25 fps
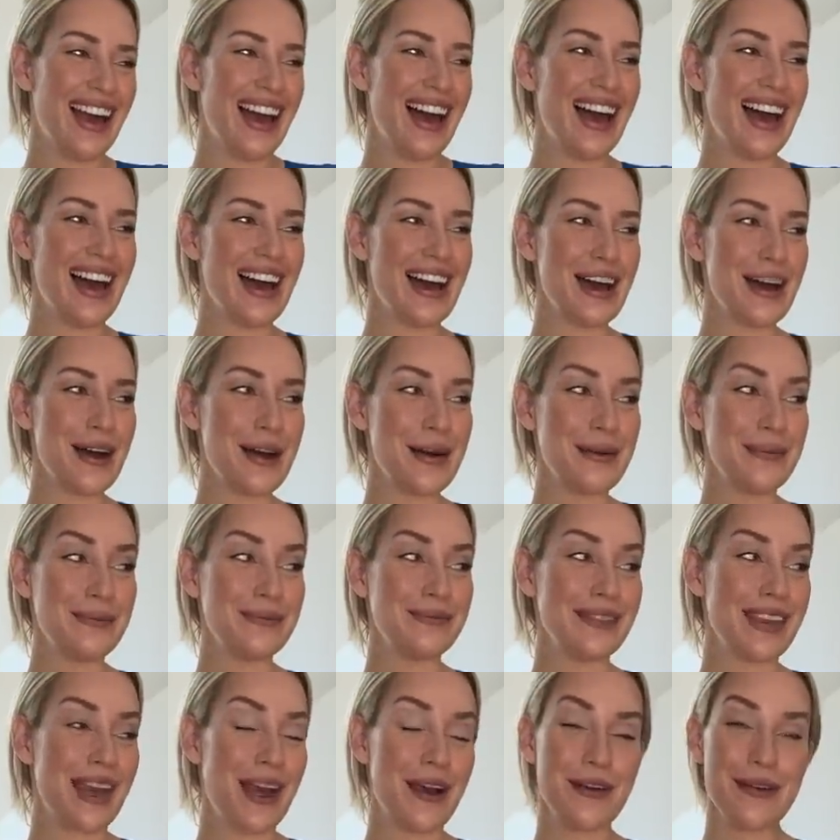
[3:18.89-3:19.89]

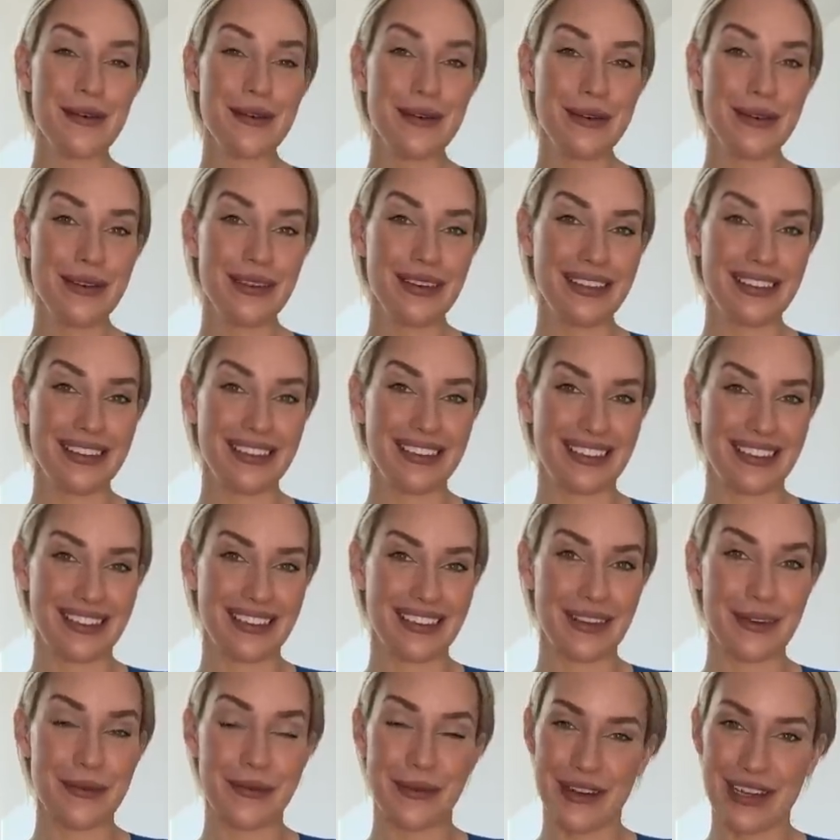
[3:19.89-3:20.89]
Now
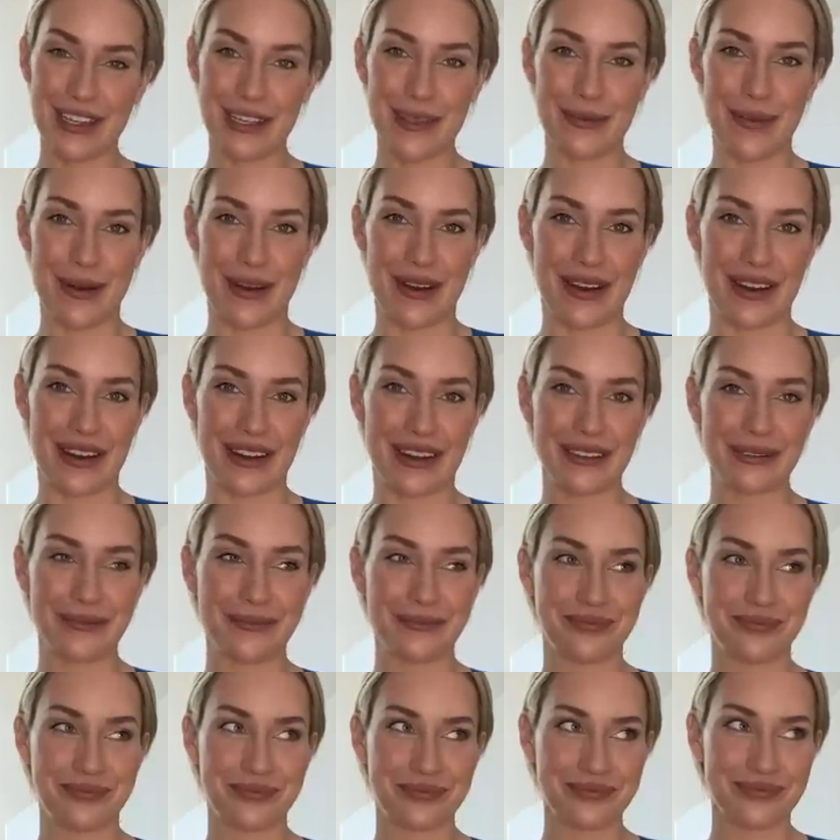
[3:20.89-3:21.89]
the worst
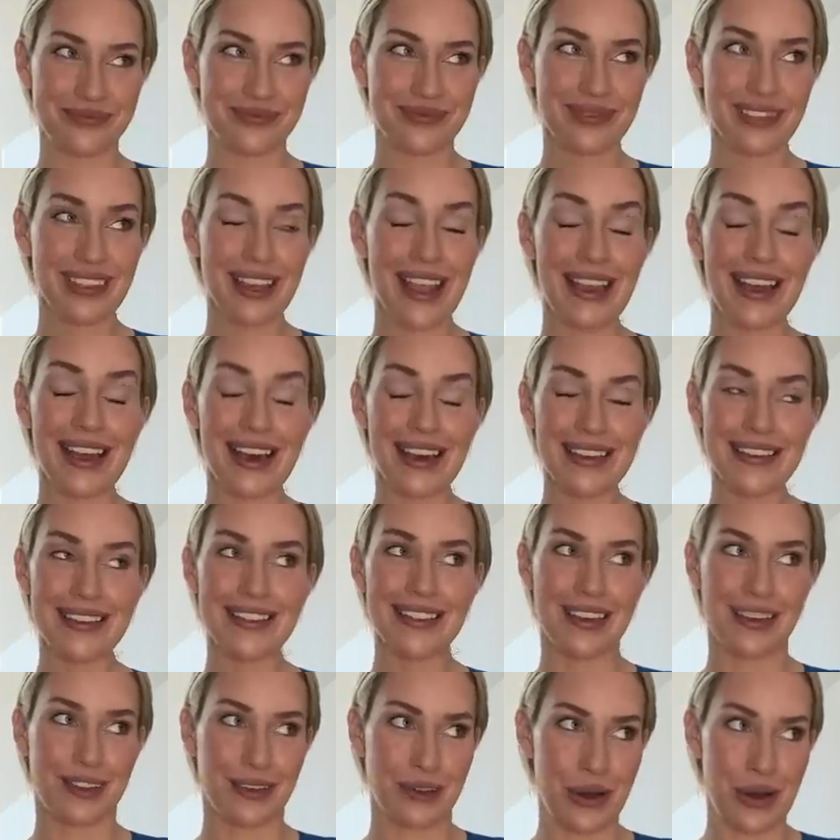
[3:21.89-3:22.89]
part, I gotta
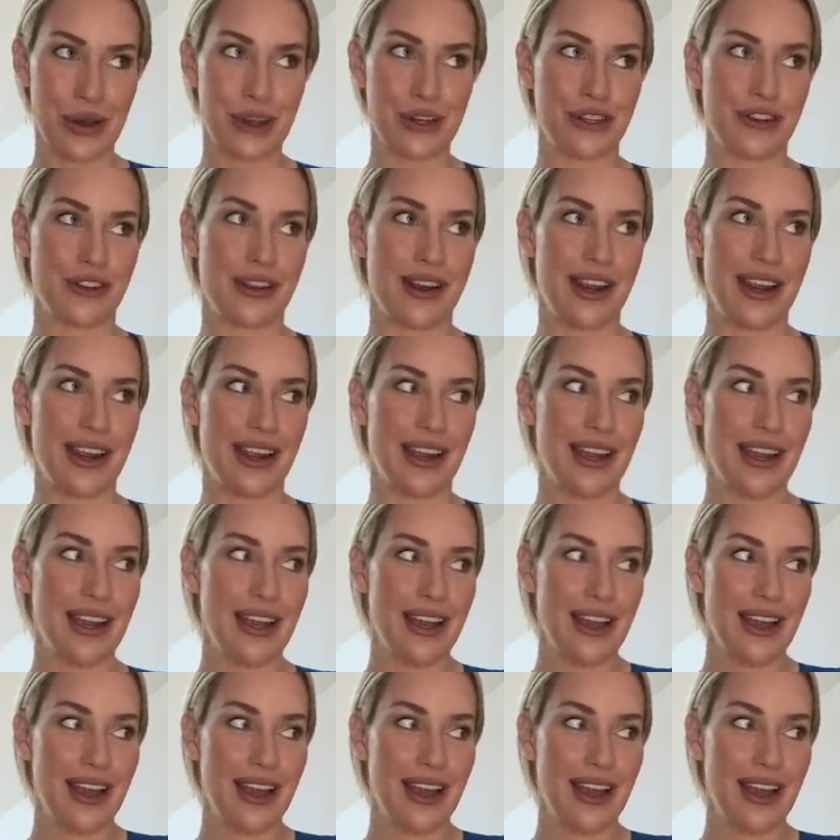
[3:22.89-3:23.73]
start laundry.